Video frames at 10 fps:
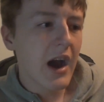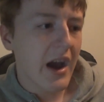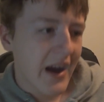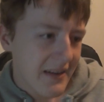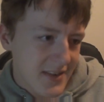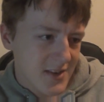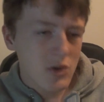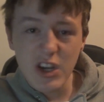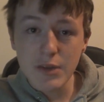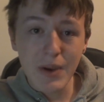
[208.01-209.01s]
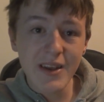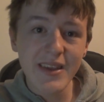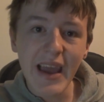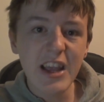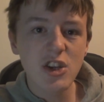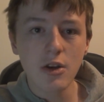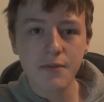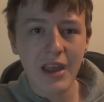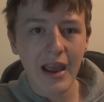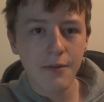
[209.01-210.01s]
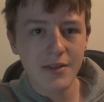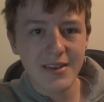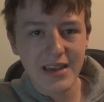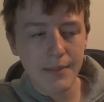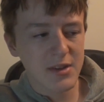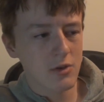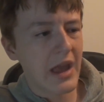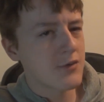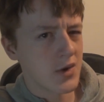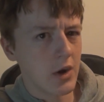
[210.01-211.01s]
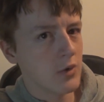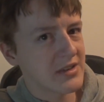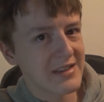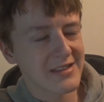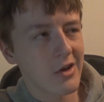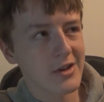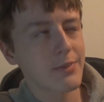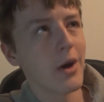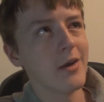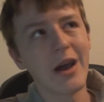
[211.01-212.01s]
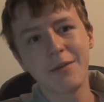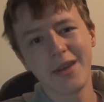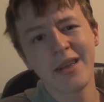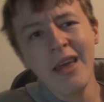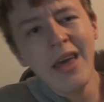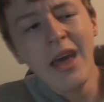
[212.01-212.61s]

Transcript: And so she's playing the Angel of Death in this episode. Everyone knows this, it's not a spoiler or anything.